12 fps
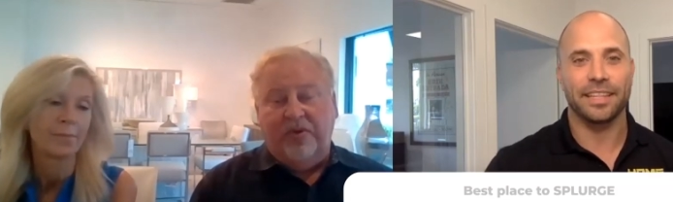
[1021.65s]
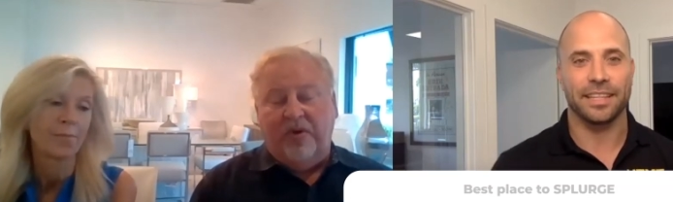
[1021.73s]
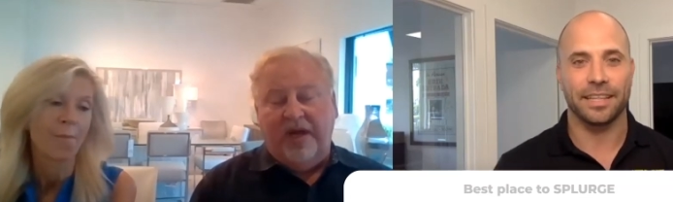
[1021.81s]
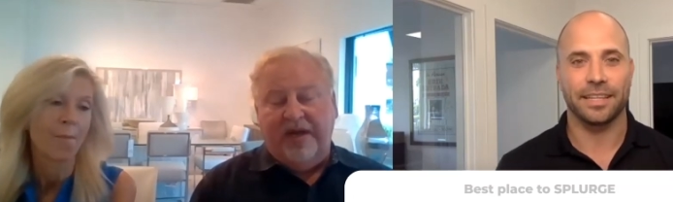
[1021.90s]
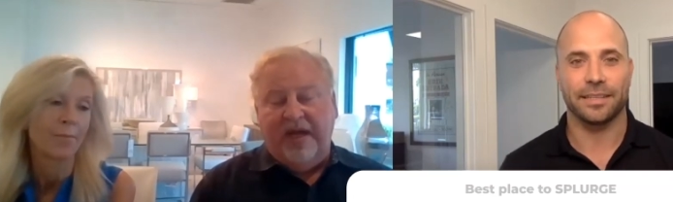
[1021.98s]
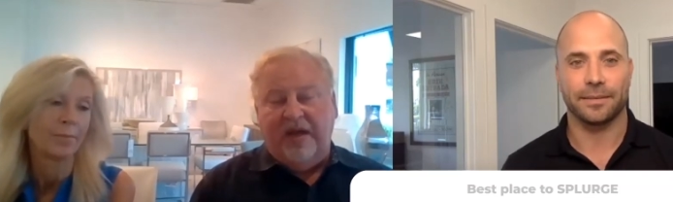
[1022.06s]

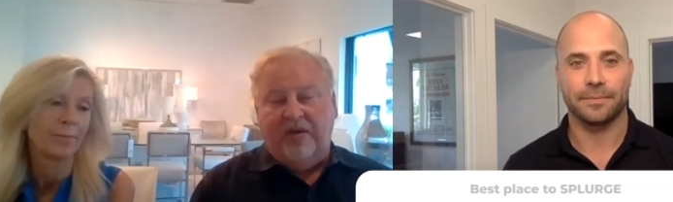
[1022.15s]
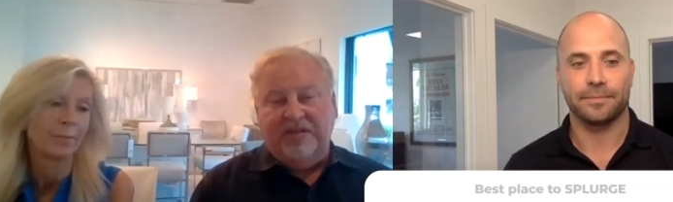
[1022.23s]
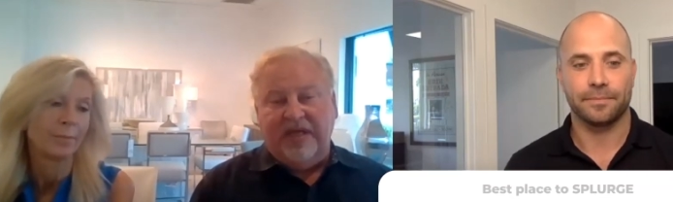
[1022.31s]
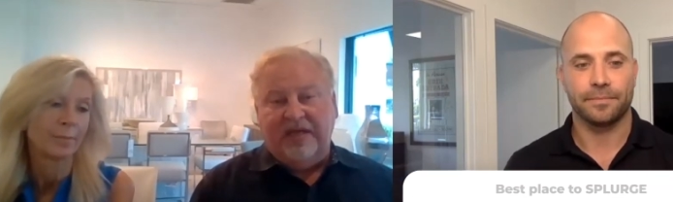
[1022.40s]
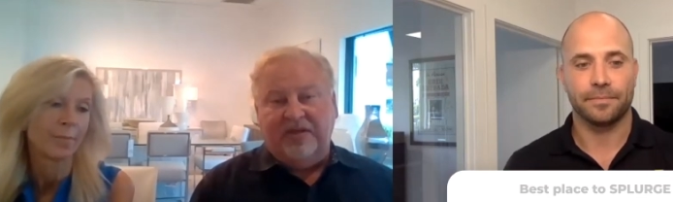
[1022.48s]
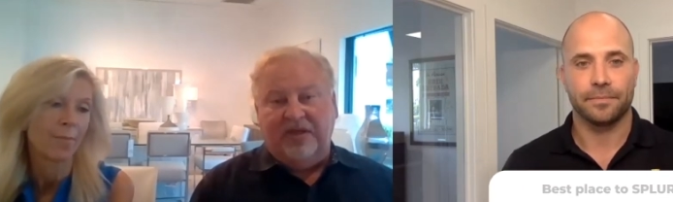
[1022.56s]
Speaker 1: right now is
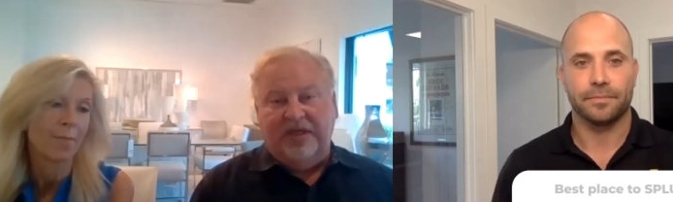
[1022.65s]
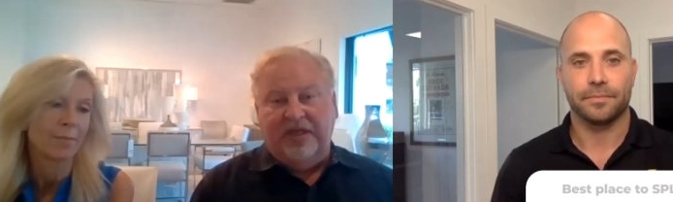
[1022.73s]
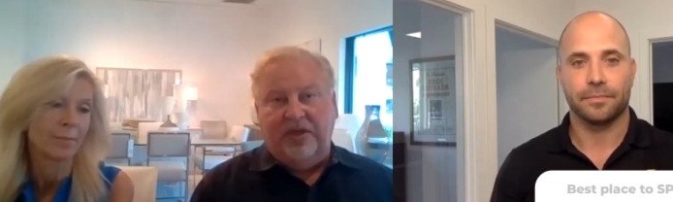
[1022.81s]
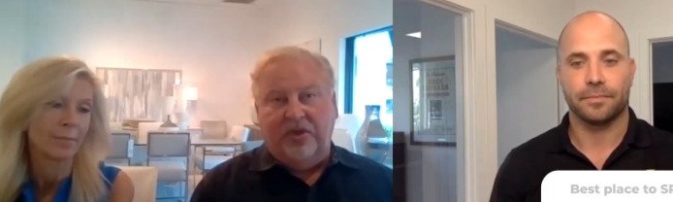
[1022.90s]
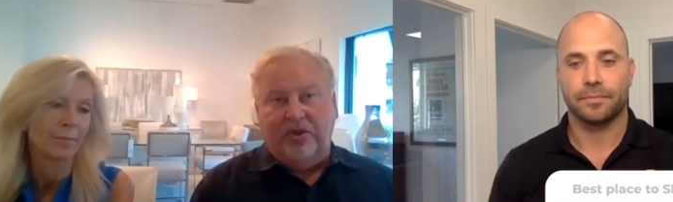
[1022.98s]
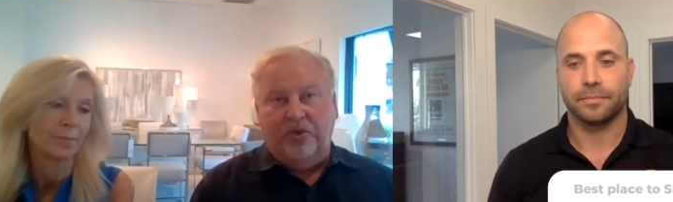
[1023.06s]
actually
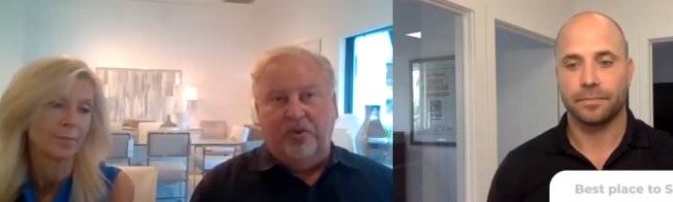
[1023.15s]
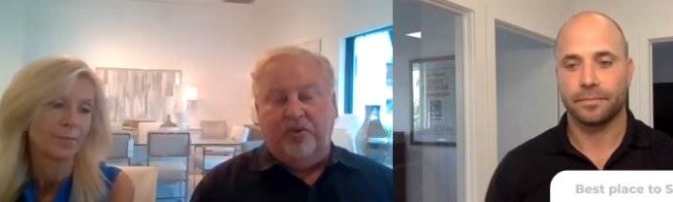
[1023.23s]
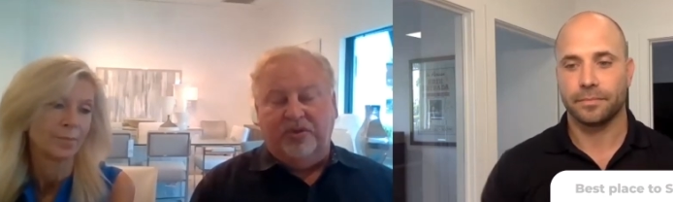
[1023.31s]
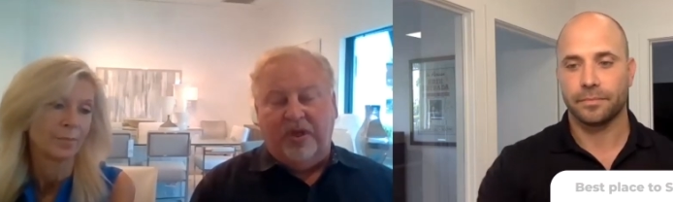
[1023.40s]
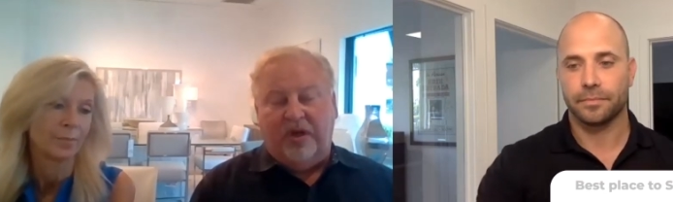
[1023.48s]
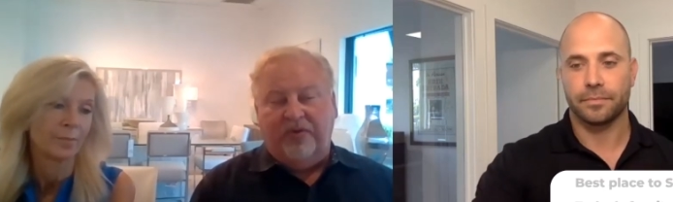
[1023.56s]

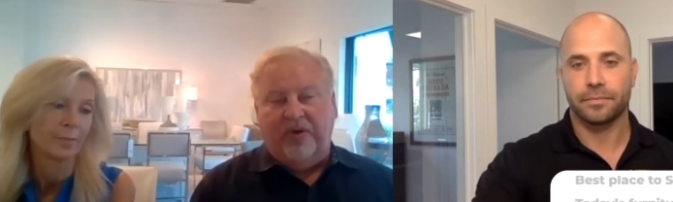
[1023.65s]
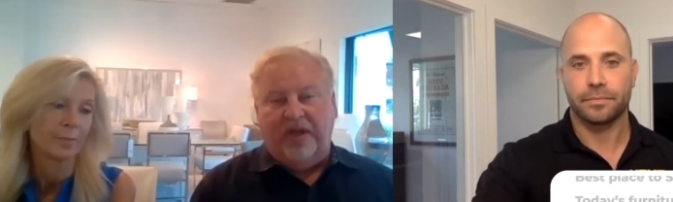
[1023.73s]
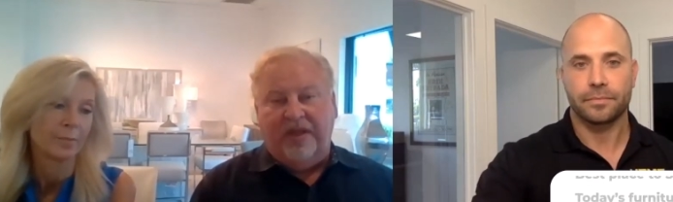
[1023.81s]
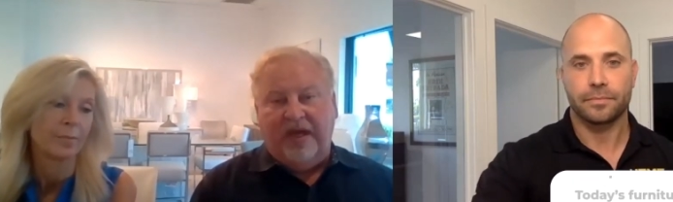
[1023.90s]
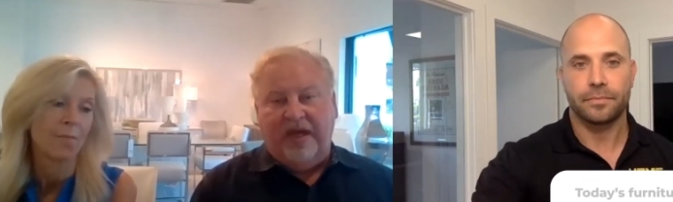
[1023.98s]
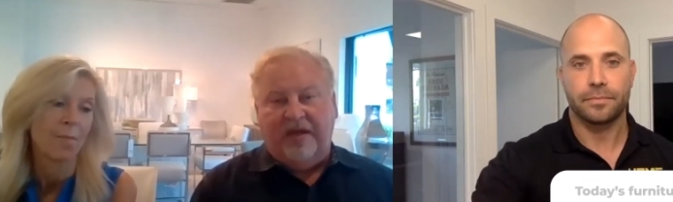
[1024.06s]
neutrals all throughout the
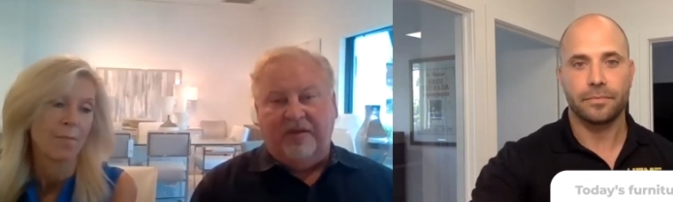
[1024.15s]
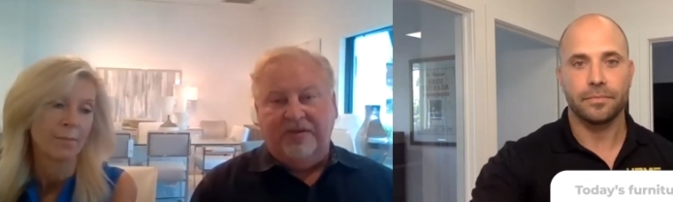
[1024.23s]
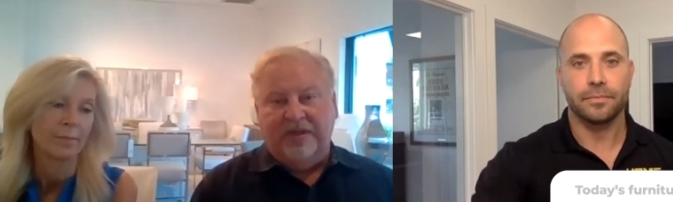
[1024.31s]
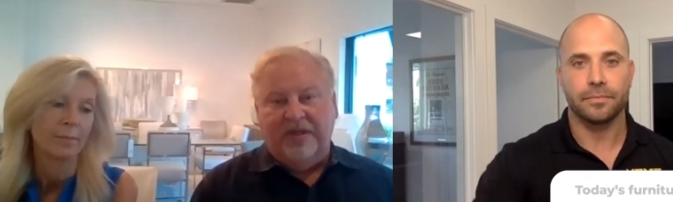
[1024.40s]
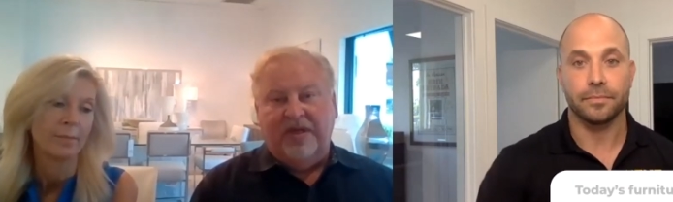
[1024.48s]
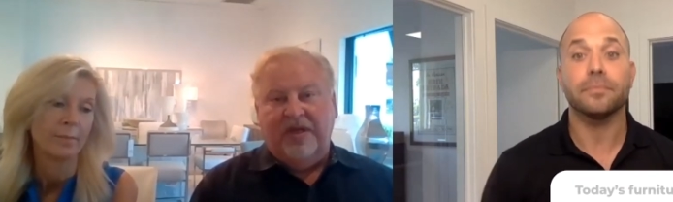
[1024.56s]
house,
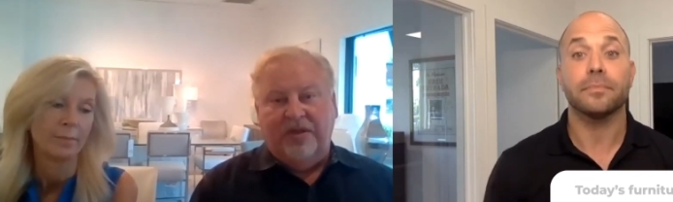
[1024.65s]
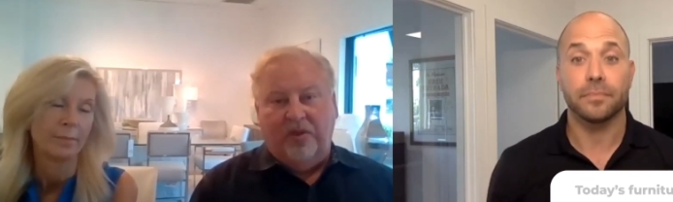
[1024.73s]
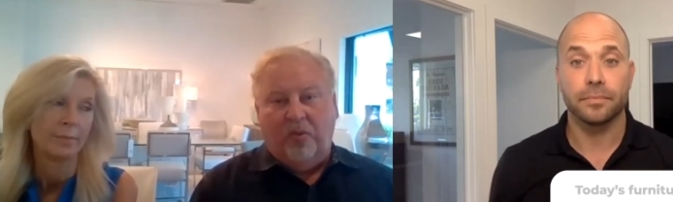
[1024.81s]
the